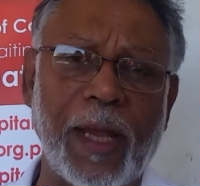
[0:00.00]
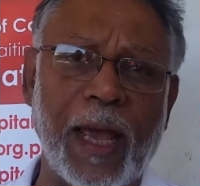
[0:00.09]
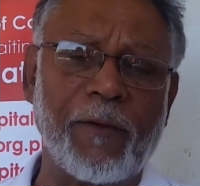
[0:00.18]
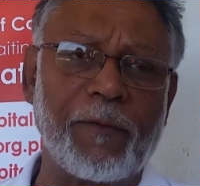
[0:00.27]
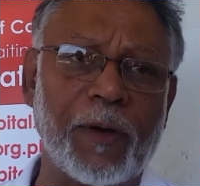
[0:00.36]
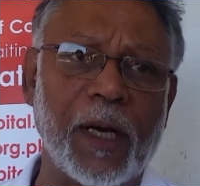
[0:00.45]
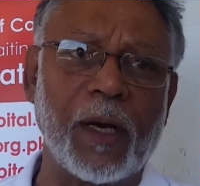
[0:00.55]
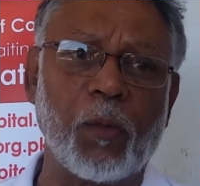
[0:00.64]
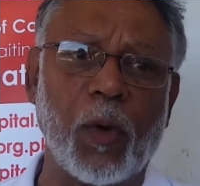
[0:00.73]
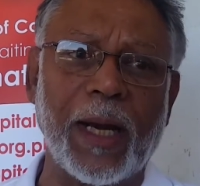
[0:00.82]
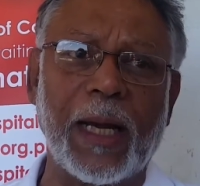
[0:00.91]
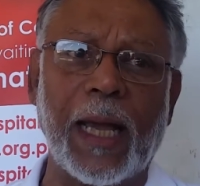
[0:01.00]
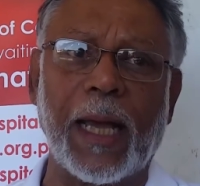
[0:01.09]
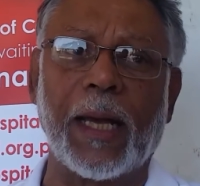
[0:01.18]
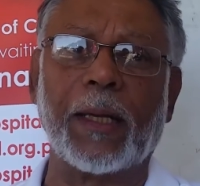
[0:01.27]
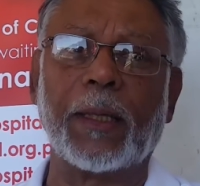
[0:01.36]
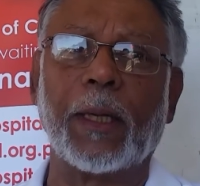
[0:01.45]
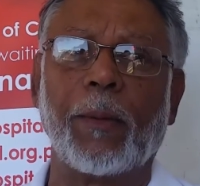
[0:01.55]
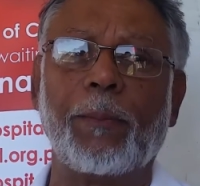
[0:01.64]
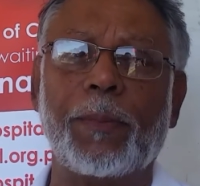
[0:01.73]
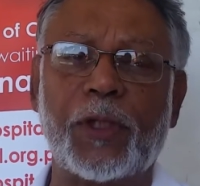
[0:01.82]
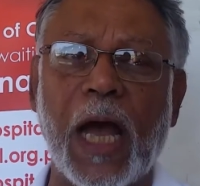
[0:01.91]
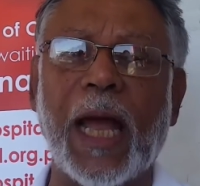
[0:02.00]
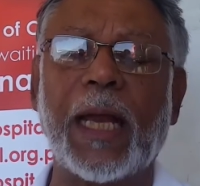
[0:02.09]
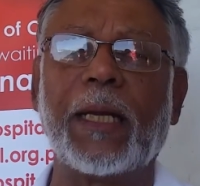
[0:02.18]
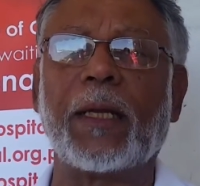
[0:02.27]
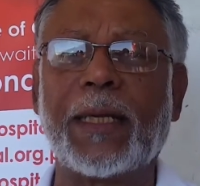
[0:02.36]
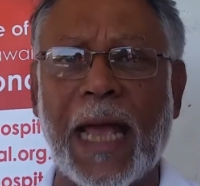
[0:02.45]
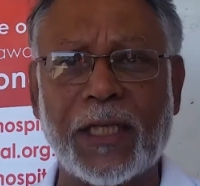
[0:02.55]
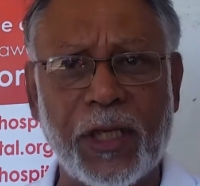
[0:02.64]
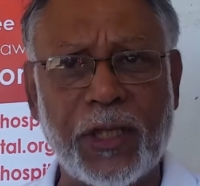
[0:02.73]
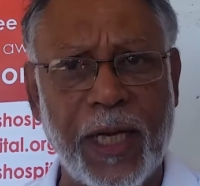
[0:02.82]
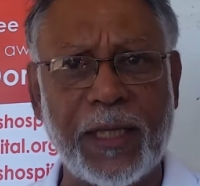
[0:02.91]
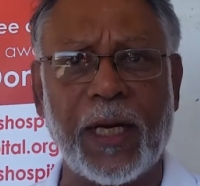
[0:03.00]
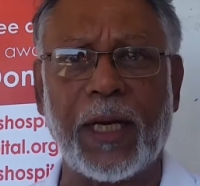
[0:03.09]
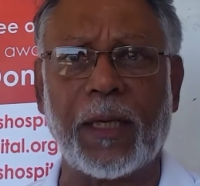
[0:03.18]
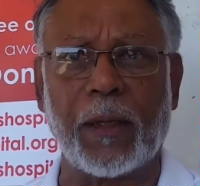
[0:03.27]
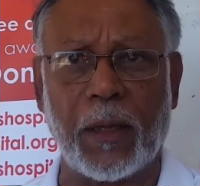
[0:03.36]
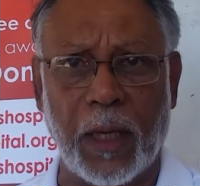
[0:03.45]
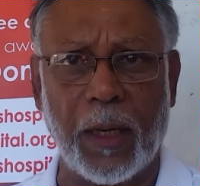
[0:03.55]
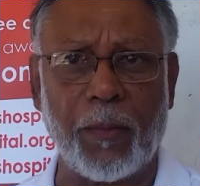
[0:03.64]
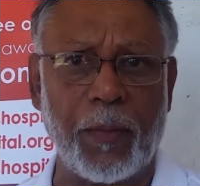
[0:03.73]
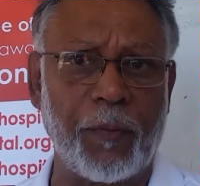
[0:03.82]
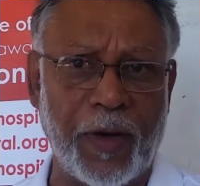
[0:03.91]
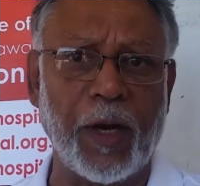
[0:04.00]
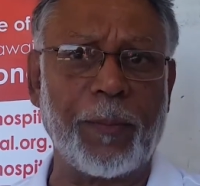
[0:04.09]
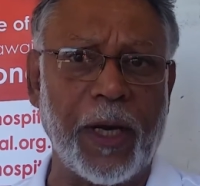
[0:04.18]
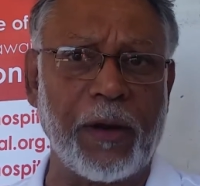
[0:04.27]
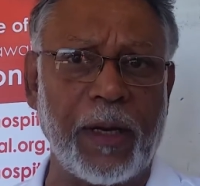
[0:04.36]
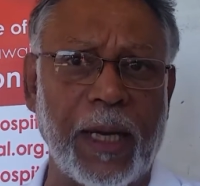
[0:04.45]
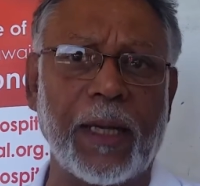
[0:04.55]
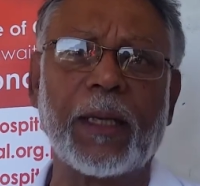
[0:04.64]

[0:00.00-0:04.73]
We have one child cancer center in Federal area.